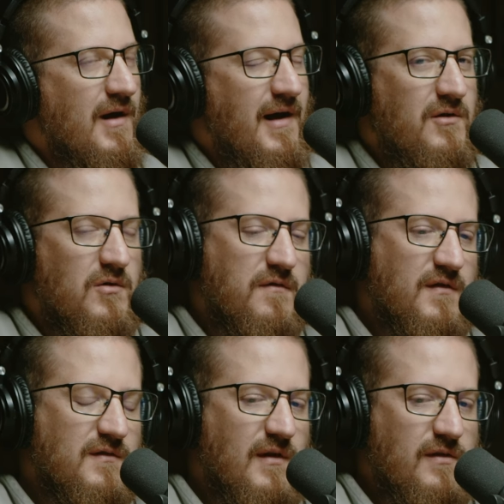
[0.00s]
I don't know if
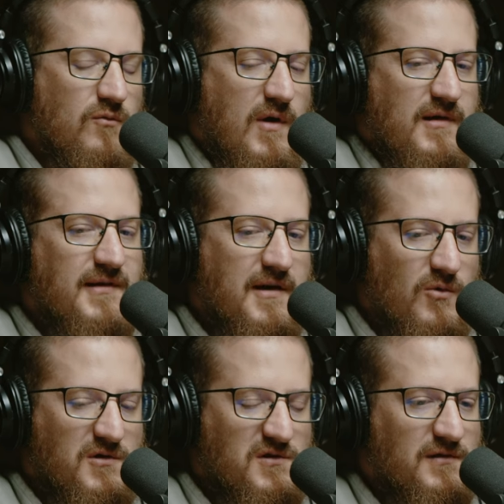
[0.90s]
it's the right
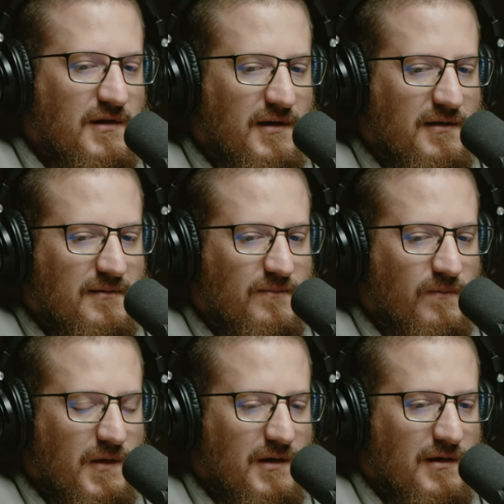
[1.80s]
language is like
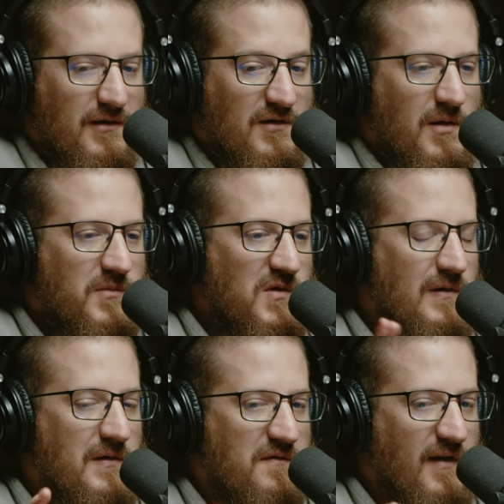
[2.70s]
come to
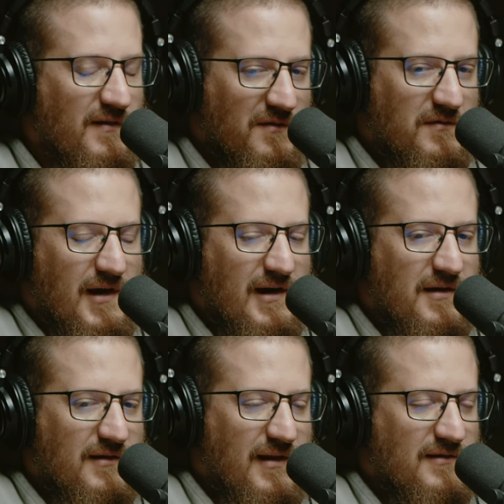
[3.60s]
the defense of
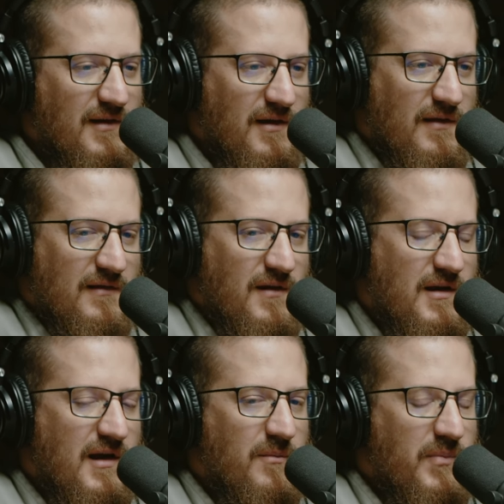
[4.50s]
God. That's not
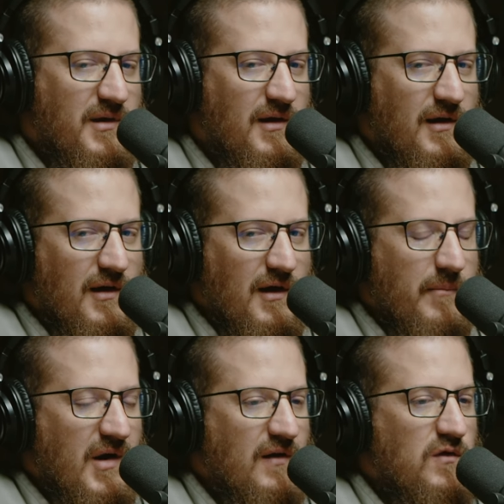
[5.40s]
it. But I